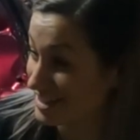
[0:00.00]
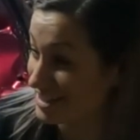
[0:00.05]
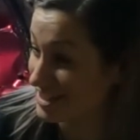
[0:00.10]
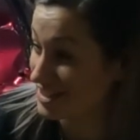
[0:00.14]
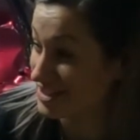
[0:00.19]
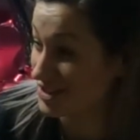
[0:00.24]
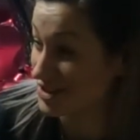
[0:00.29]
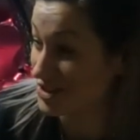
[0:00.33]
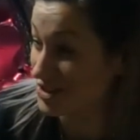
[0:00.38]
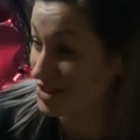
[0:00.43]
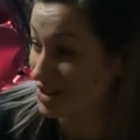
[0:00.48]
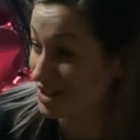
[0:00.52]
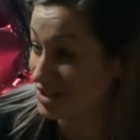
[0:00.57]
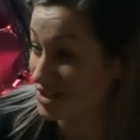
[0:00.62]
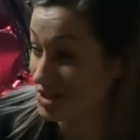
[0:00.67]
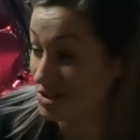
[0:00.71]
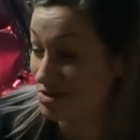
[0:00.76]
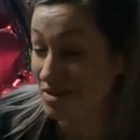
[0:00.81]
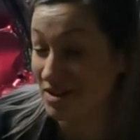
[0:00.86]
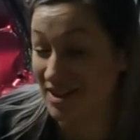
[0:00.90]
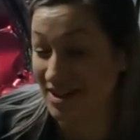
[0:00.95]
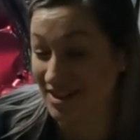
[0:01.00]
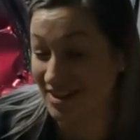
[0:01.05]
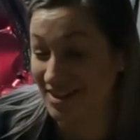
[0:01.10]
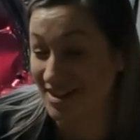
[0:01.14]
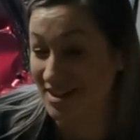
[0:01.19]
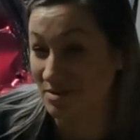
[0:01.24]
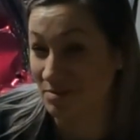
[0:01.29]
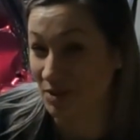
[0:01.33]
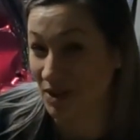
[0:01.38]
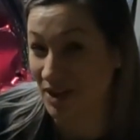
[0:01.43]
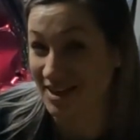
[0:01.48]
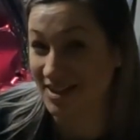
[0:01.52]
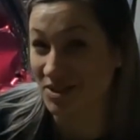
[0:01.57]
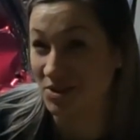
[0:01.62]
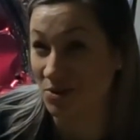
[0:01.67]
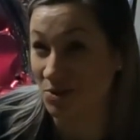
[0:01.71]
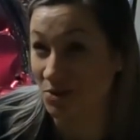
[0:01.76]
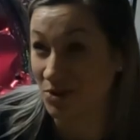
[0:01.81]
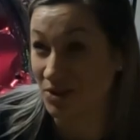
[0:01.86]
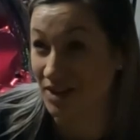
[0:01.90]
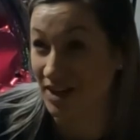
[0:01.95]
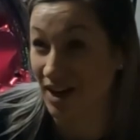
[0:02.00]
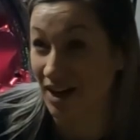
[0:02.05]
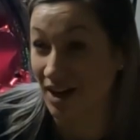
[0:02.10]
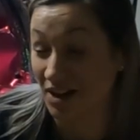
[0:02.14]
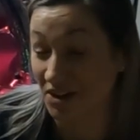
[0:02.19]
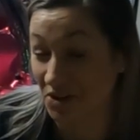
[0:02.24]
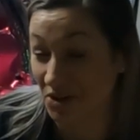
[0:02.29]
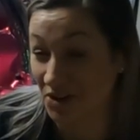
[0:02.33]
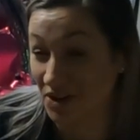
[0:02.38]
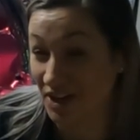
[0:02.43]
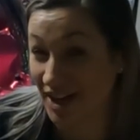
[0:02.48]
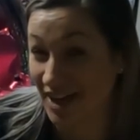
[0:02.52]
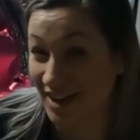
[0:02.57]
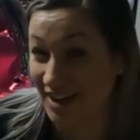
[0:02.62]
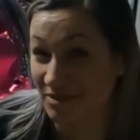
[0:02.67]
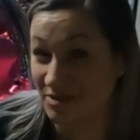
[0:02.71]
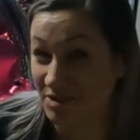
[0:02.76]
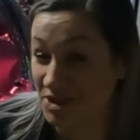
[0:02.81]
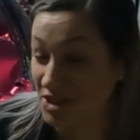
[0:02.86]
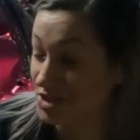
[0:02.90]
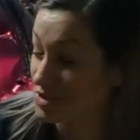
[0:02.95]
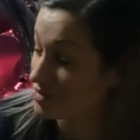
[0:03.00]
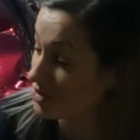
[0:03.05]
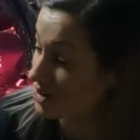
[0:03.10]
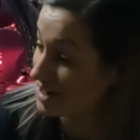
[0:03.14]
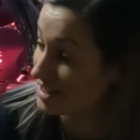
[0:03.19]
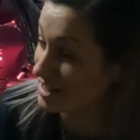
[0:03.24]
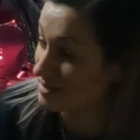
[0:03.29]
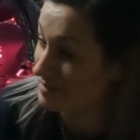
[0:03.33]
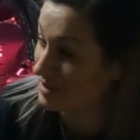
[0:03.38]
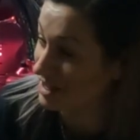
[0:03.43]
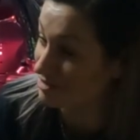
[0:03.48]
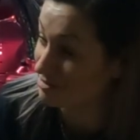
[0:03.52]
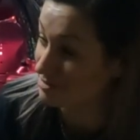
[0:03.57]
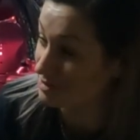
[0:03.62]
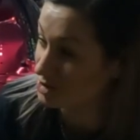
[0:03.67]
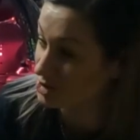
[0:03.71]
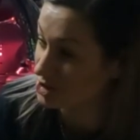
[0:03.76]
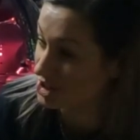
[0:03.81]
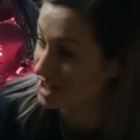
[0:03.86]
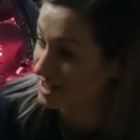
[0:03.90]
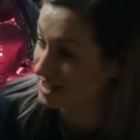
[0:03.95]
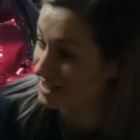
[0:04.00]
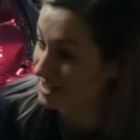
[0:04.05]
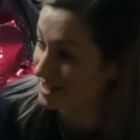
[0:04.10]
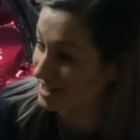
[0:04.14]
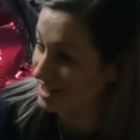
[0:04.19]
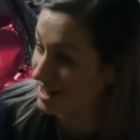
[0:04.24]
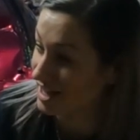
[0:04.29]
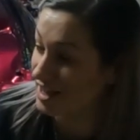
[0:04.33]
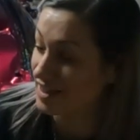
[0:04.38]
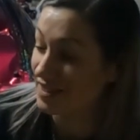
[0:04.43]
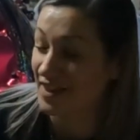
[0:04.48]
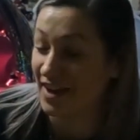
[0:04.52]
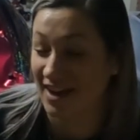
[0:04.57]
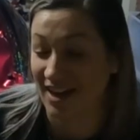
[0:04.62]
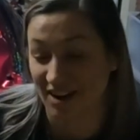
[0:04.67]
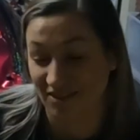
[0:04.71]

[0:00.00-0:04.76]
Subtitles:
So you can do it. There's a place called Hakone, which is right near Mount Fuji. They